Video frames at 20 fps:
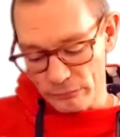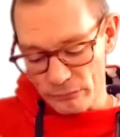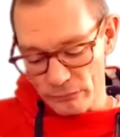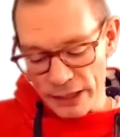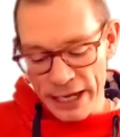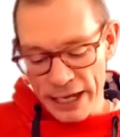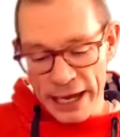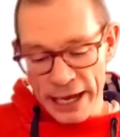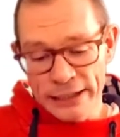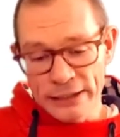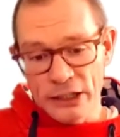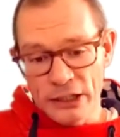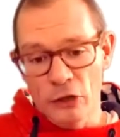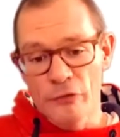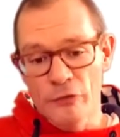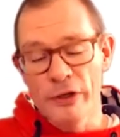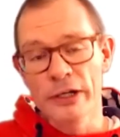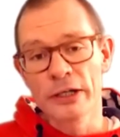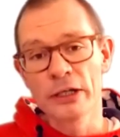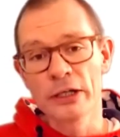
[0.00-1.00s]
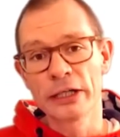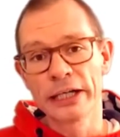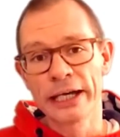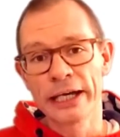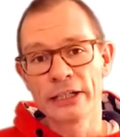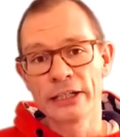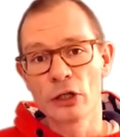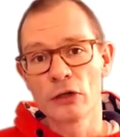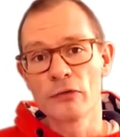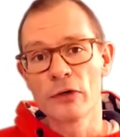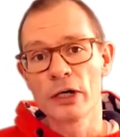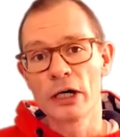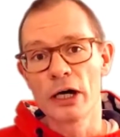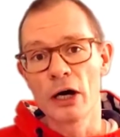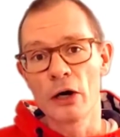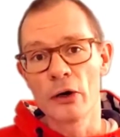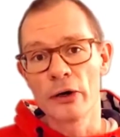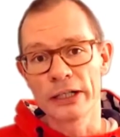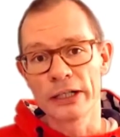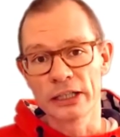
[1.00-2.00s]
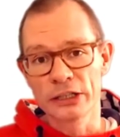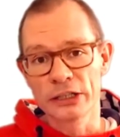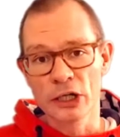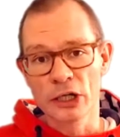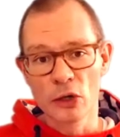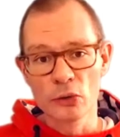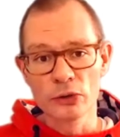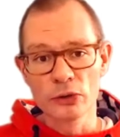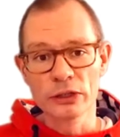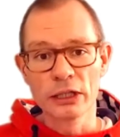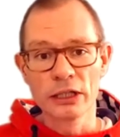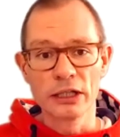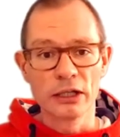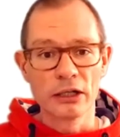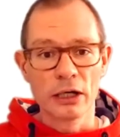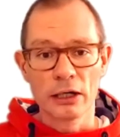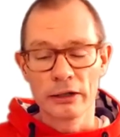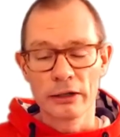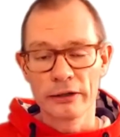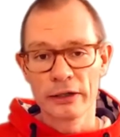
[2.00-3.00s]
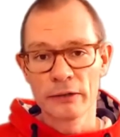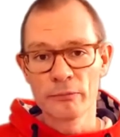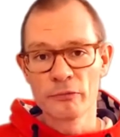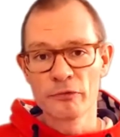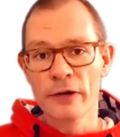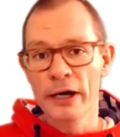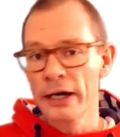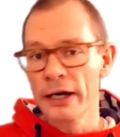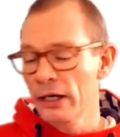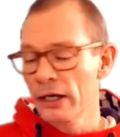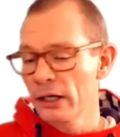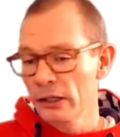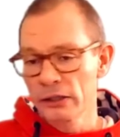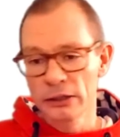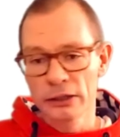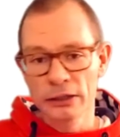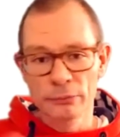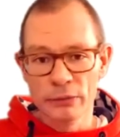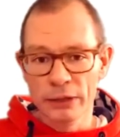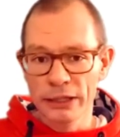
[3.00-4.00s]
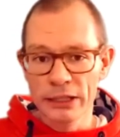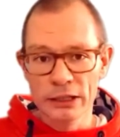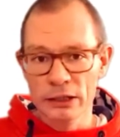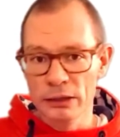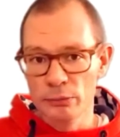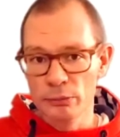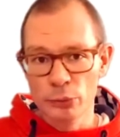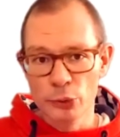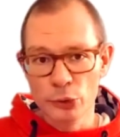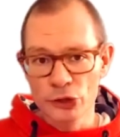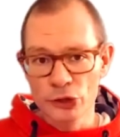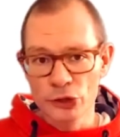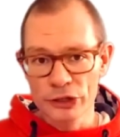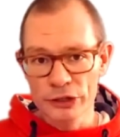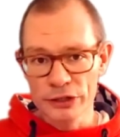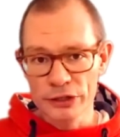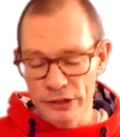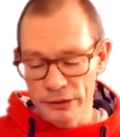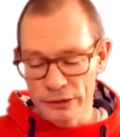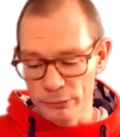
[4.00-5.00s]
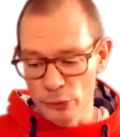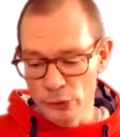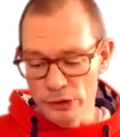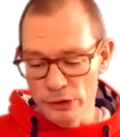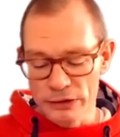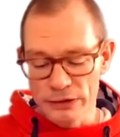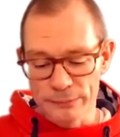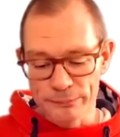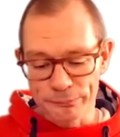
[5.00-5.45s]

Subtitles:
hand over our code via Git pushes and pulls.